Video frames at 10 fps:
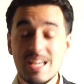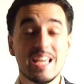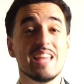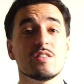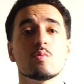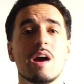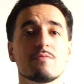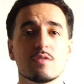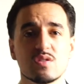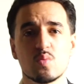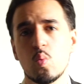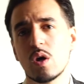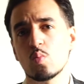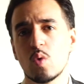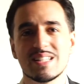in the reference
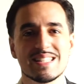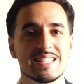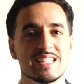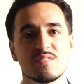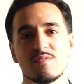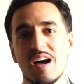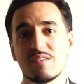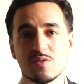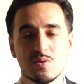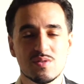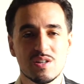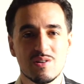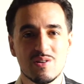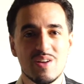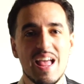
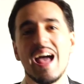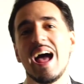116520.